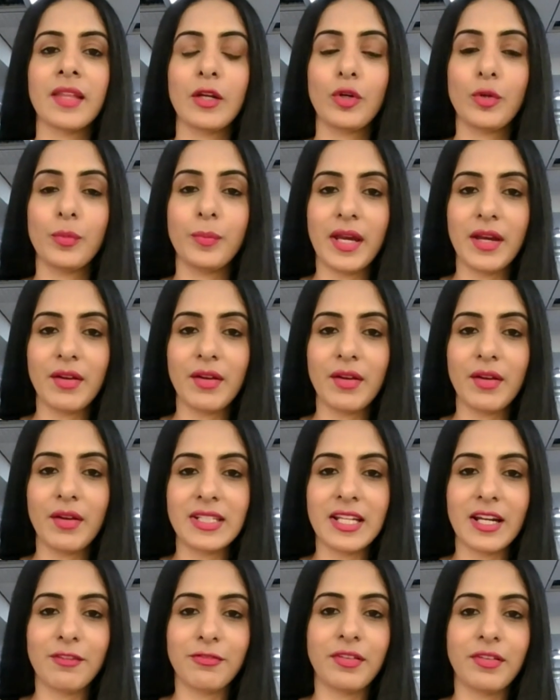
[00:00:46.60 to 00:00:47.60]
Kubair
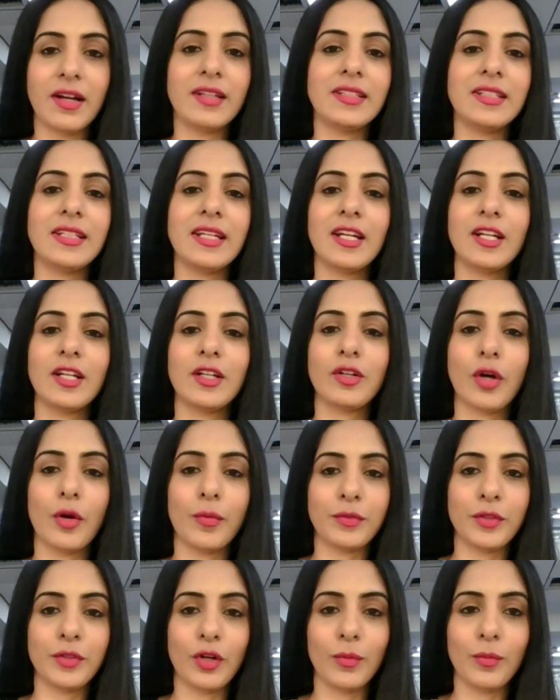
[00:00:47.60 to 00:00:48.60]
India Fund,
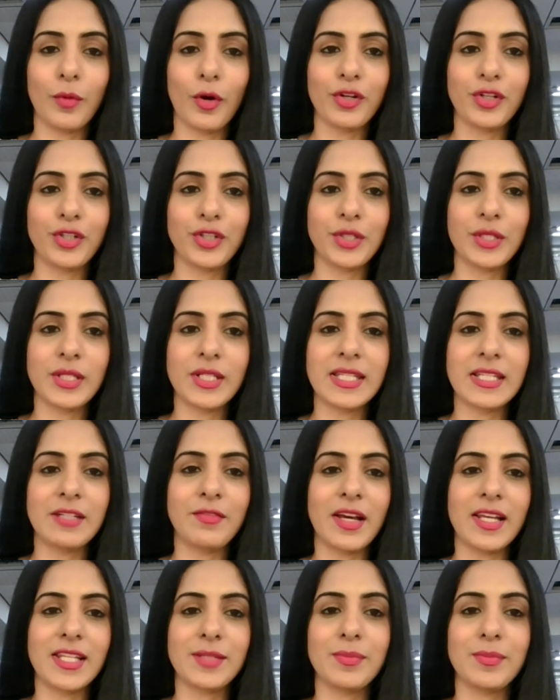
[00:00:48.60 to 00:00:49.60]
Copthall Mauritius
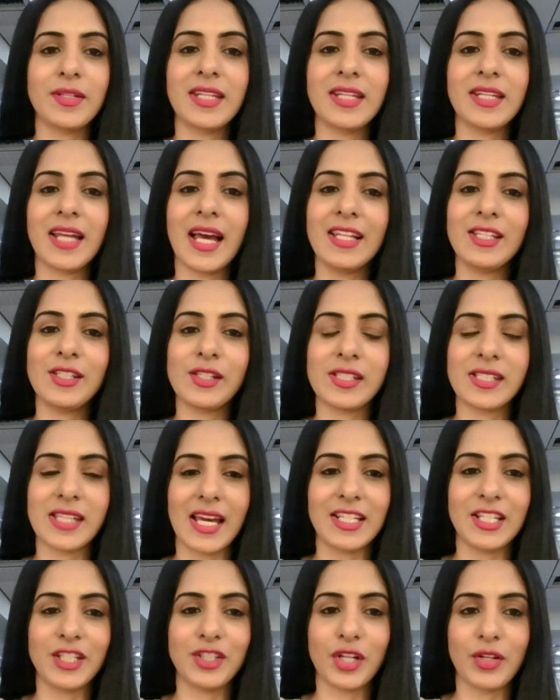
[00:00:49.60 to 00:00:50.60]
Investment, and
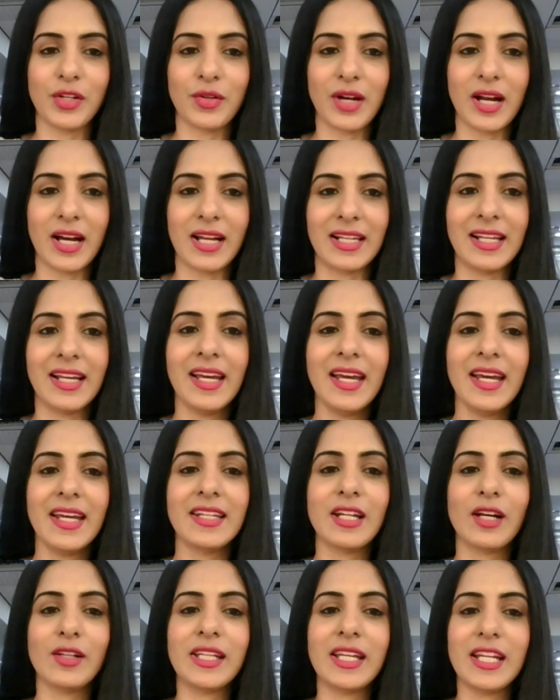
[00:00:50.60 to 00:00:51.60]
Society General.
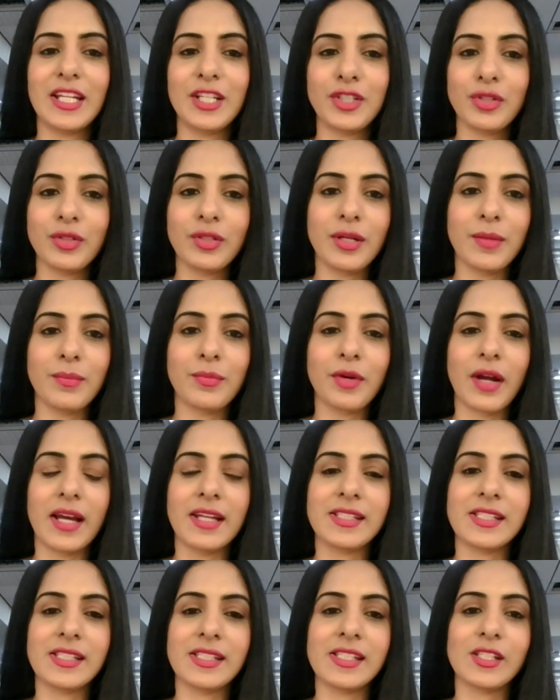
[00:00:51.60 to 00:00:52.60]
Now, the issue
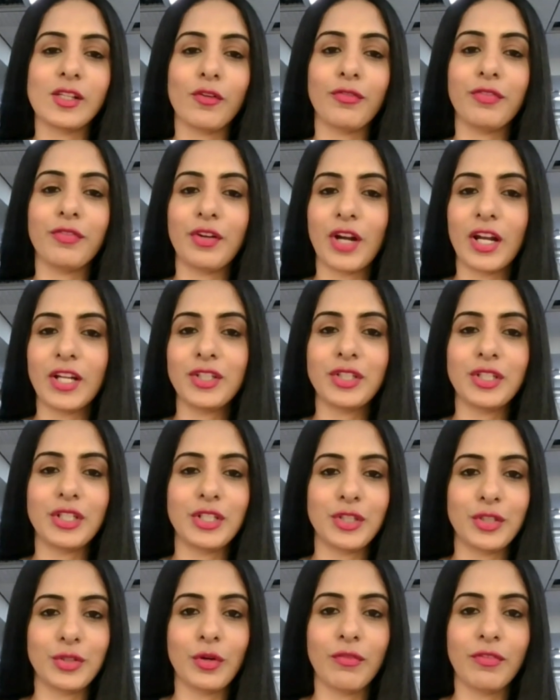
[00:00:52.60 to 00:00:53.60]
comprises of fresh
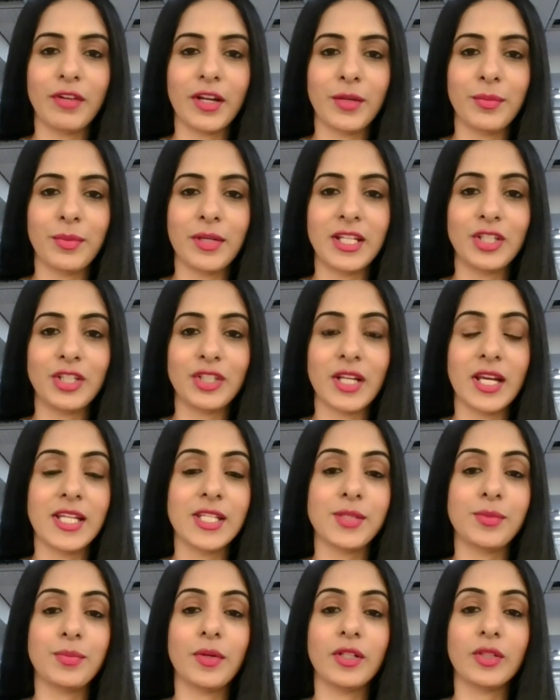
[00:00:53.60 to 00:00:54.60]
issue of equity shares
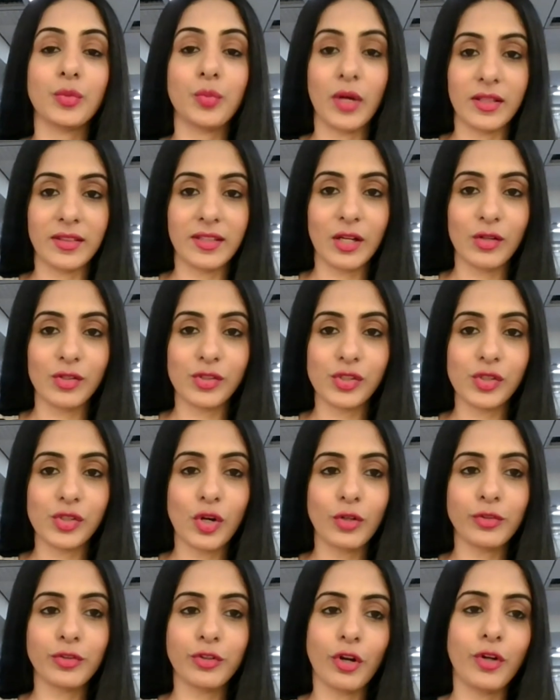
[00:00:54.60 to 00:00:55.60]
worth one thousand odd
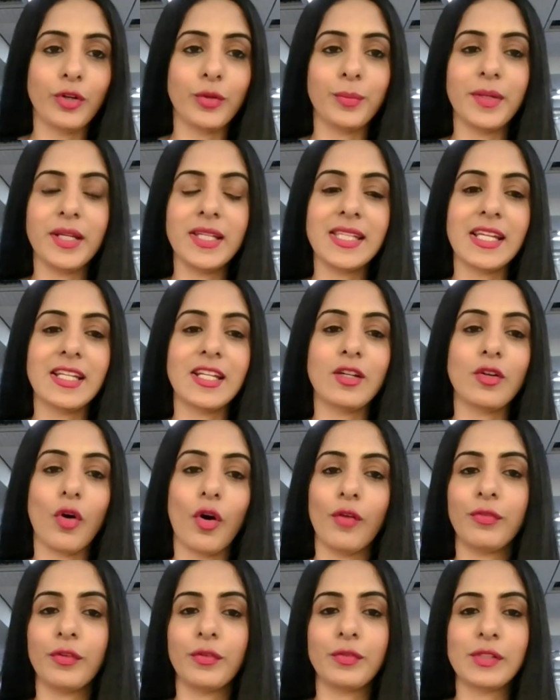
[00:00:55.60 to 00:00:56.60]
crore rupees and an
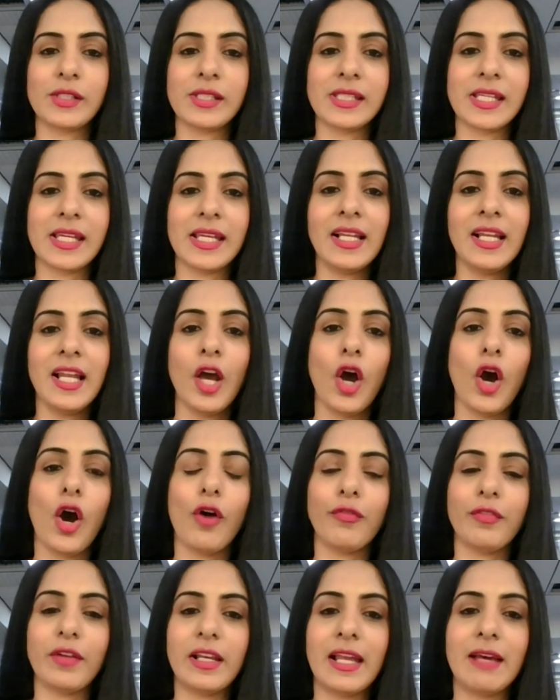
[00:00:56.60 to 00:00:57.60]
offer for sale
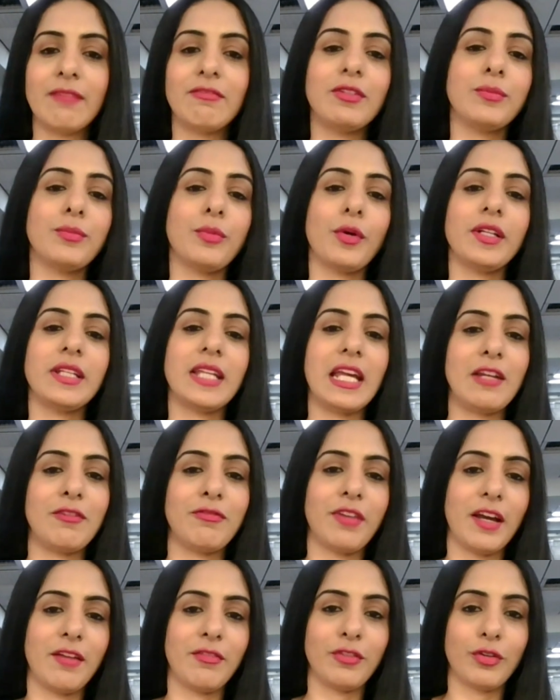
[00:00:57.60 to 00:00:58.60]
of eleven point eight
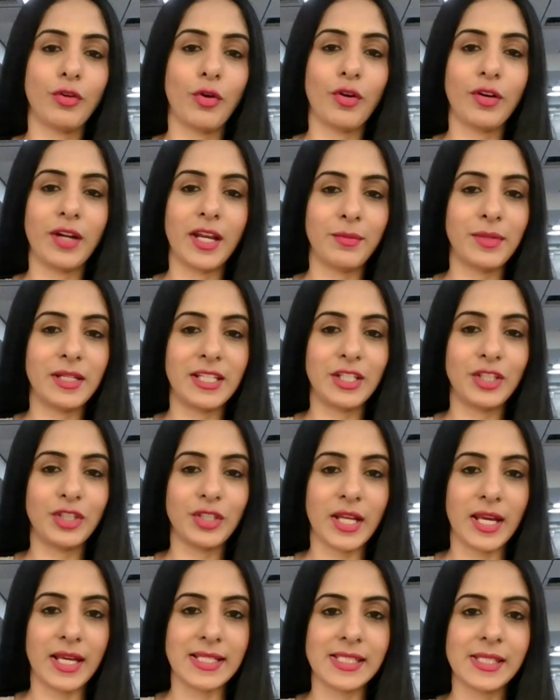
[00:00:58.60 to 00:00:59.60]
five crore equity
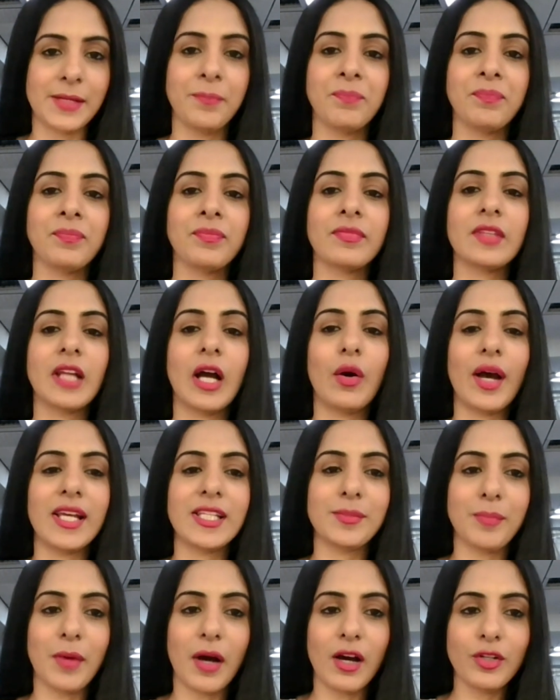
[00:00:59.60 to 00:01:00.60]
shares. Now, as
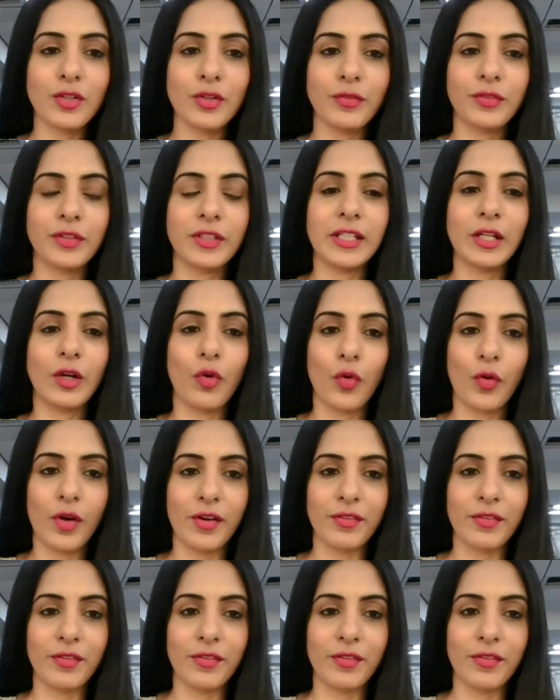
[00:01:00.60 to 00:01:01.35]
part of the O